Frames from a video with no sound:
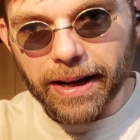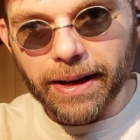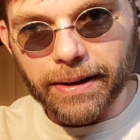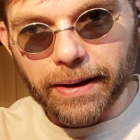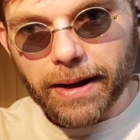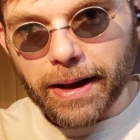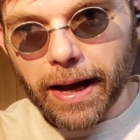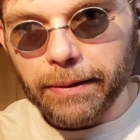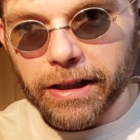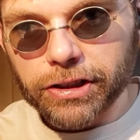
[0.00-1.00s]
And
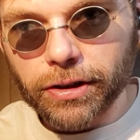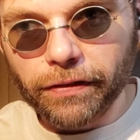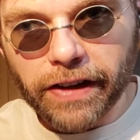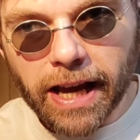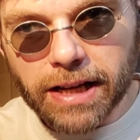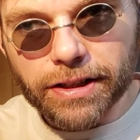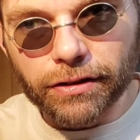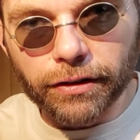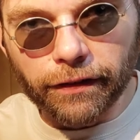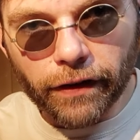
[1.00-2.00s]
I'm not sure if he has it
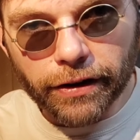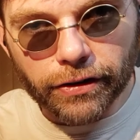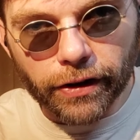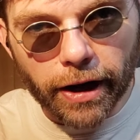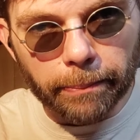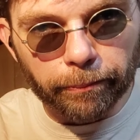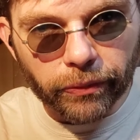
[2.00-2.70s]
on the front or not,